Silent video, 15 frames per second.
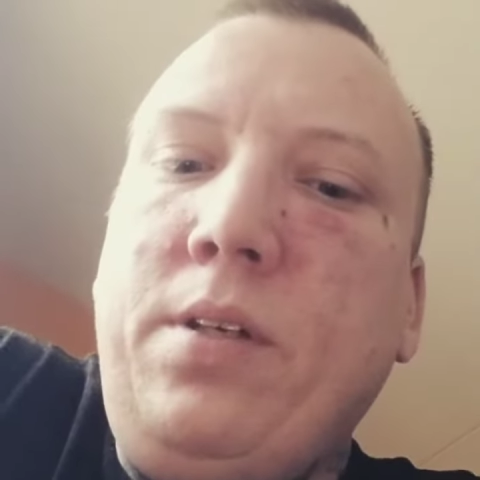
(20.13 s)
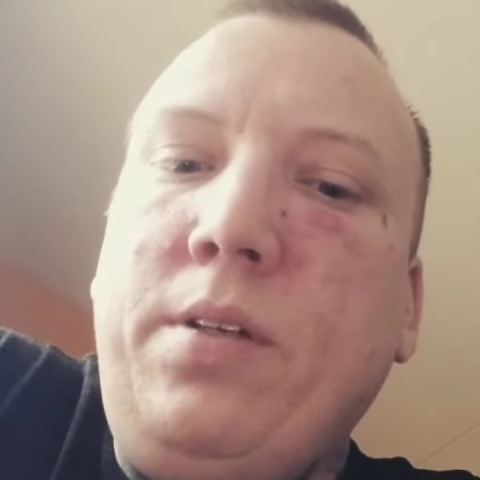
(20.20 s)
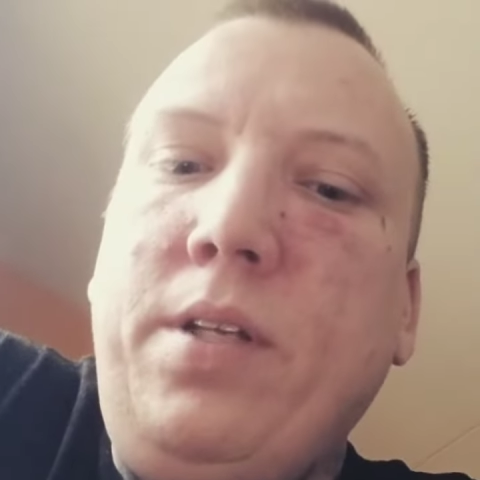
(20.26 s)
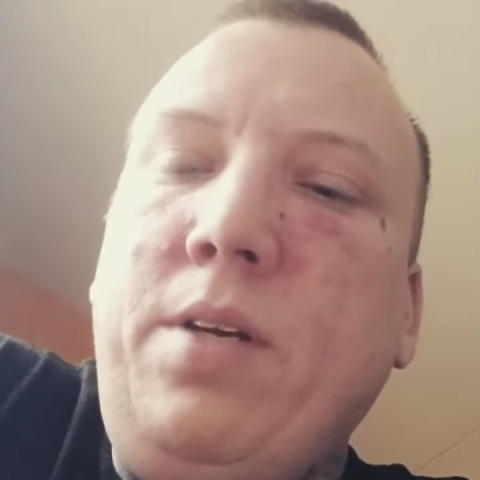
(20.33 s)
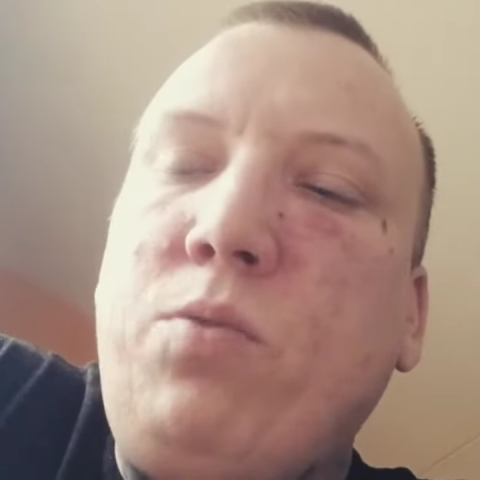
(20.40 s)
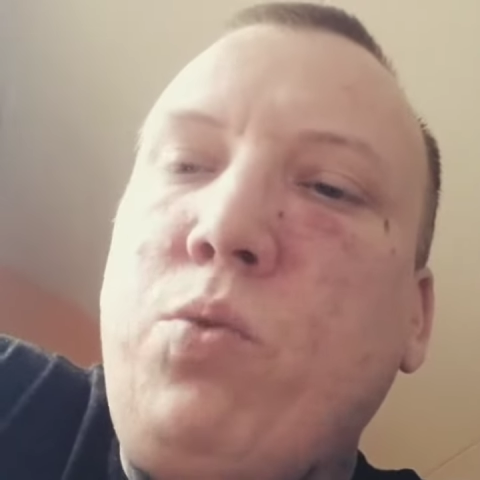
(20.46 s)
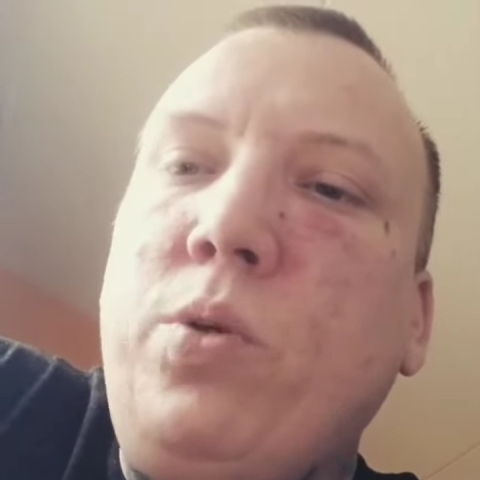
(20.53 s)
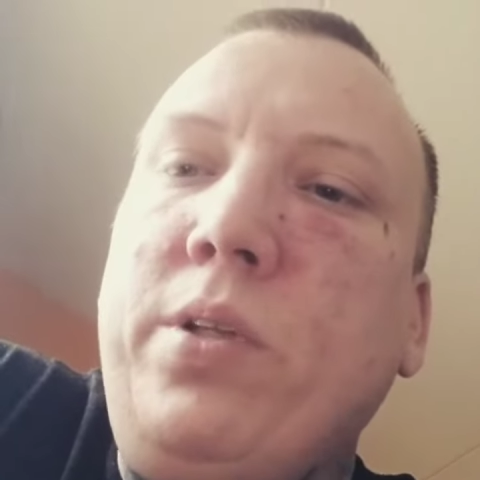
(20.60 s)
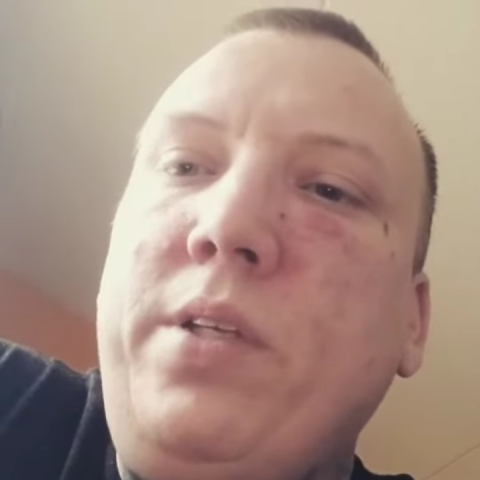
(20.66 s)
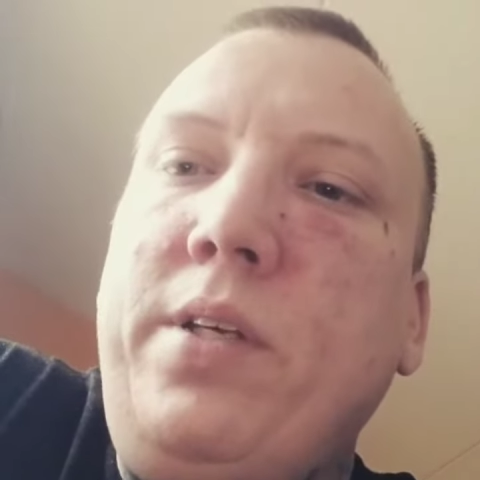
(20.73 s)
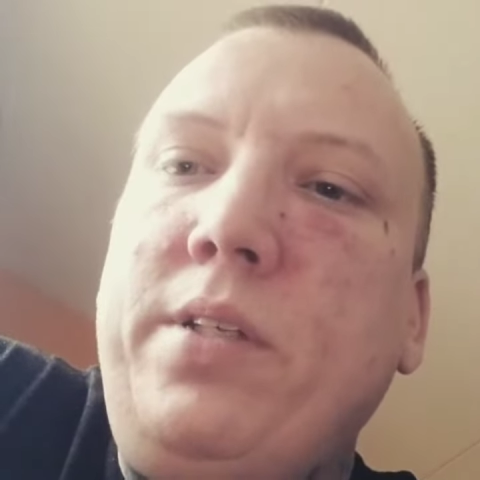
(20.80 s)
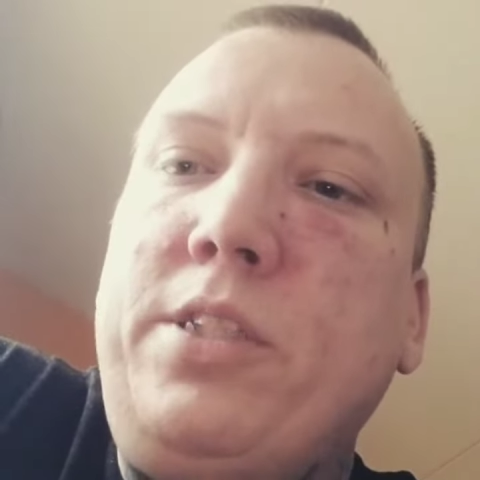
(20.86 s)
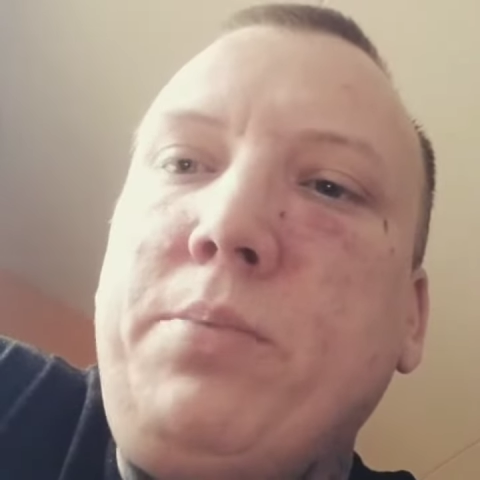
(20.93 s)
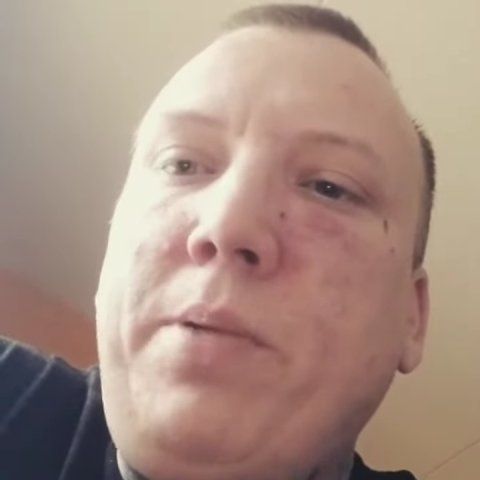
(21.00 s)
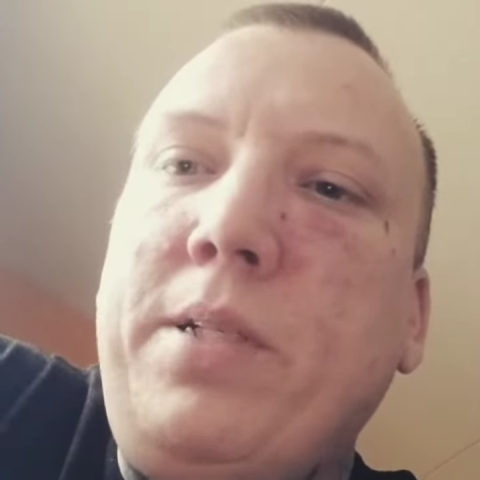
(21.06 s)
they have really
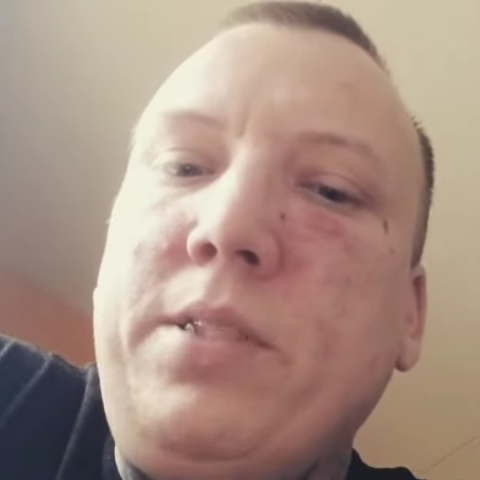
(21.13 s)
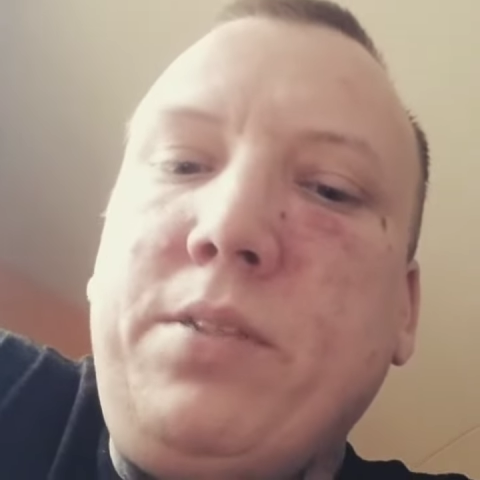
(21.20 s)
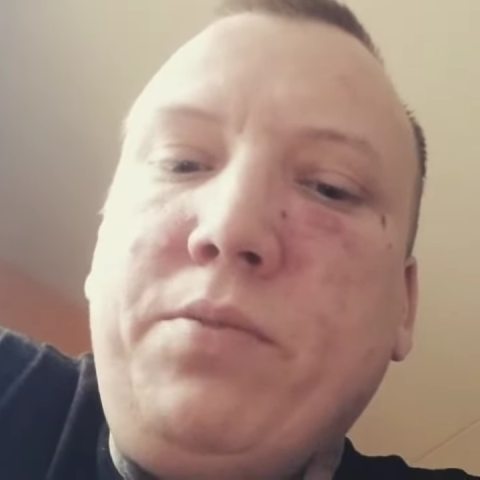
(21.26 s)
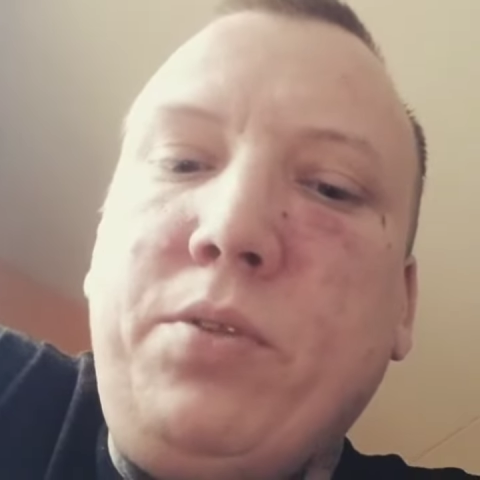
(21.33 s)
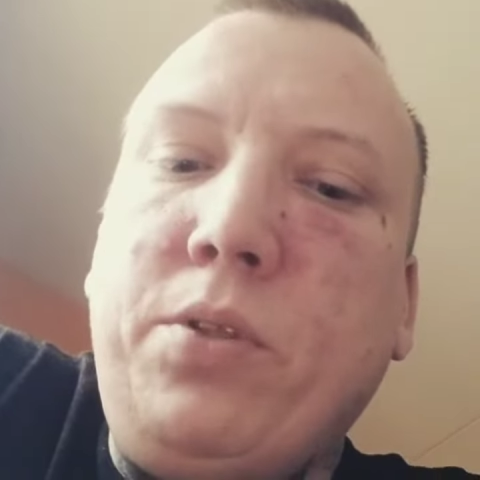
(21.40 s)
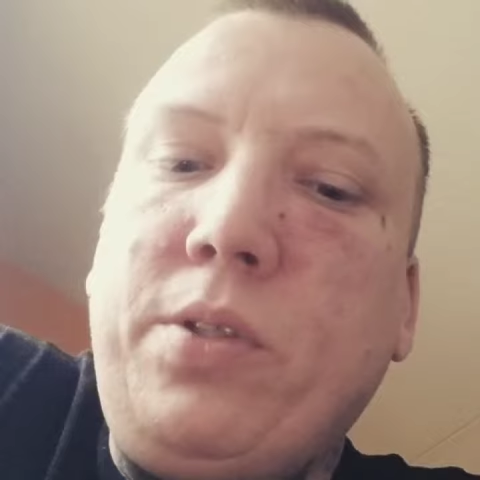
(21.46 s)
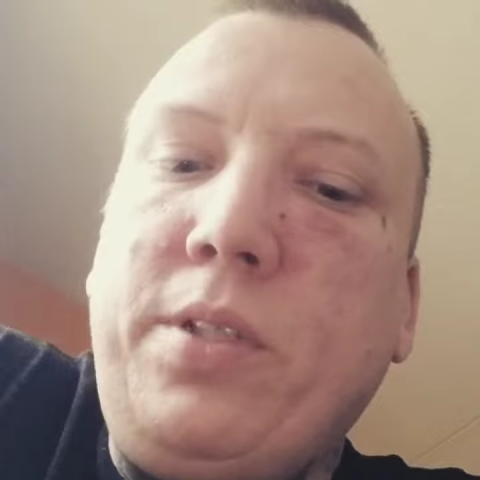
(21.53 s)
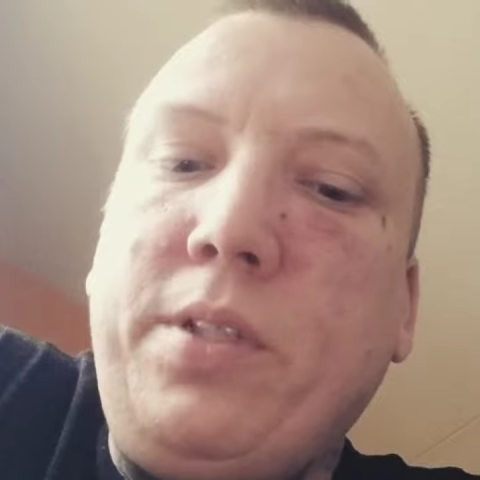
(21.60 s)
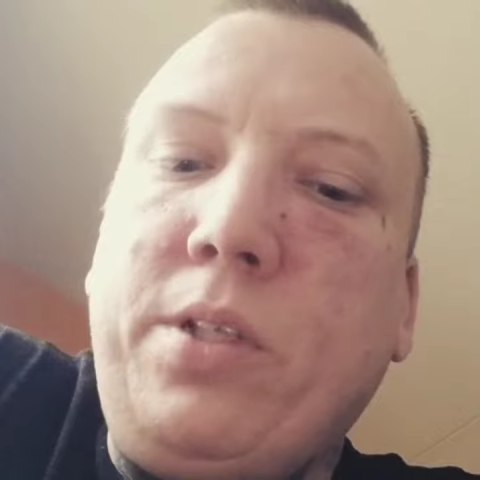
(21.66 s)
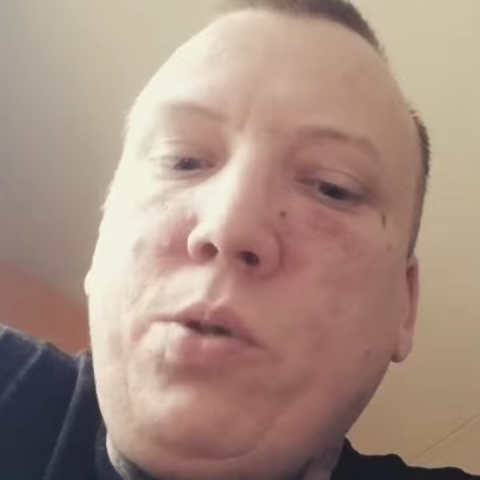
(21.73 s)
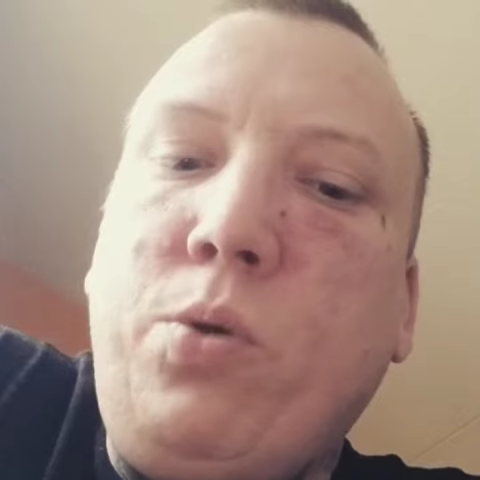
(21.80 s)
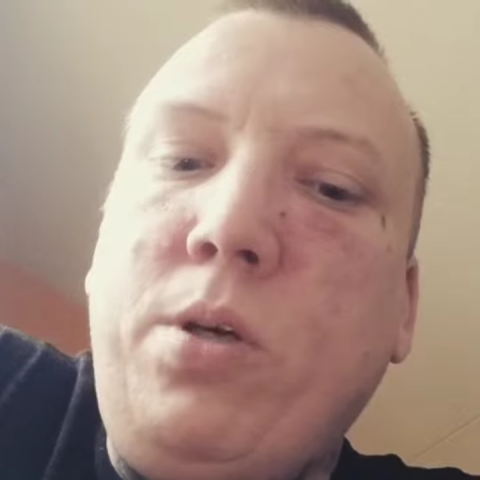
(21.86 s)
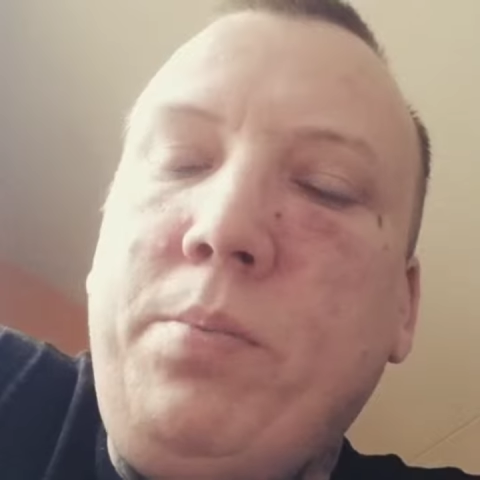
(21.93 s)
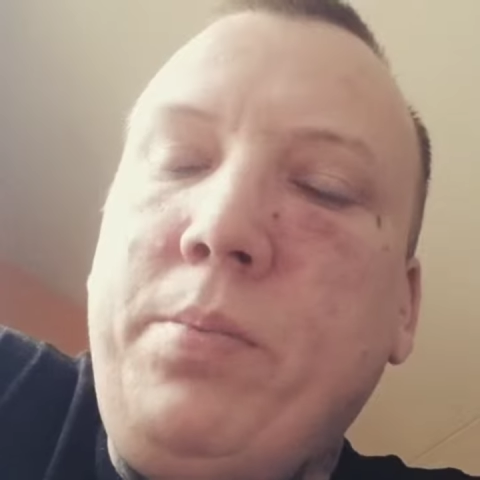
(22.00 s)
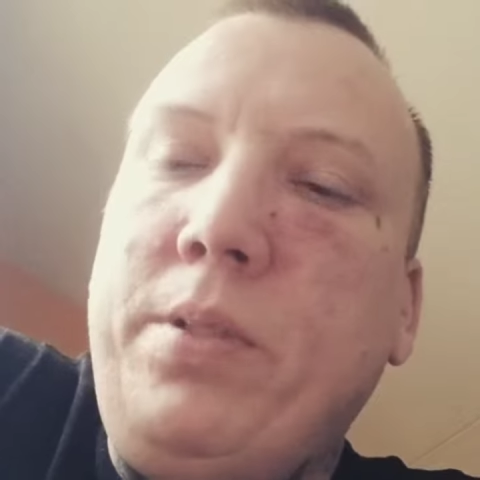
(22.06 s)
expensive looking
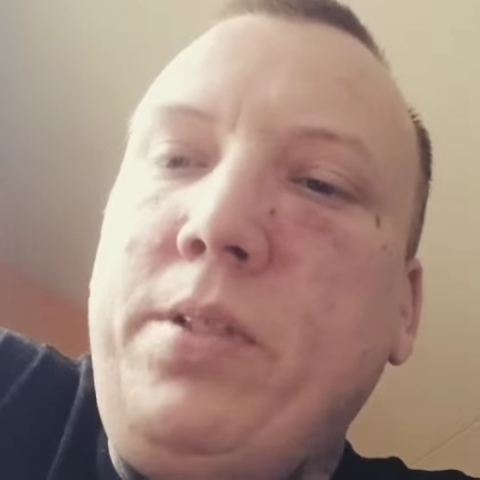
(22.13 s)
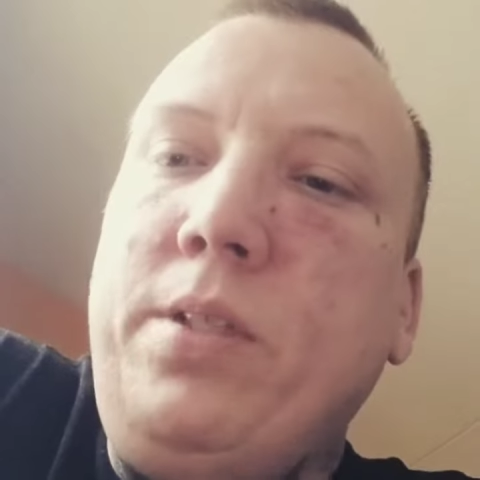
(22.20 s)
equipment.